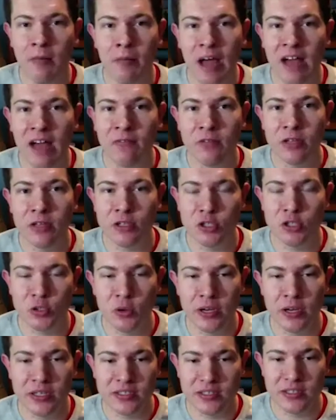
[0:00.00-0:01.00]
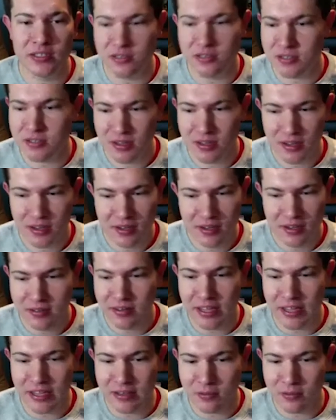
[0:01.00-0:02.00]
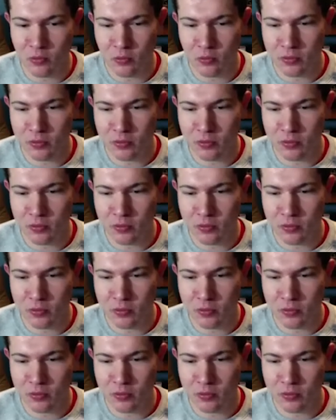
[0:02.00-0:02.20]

baffling choices. Like,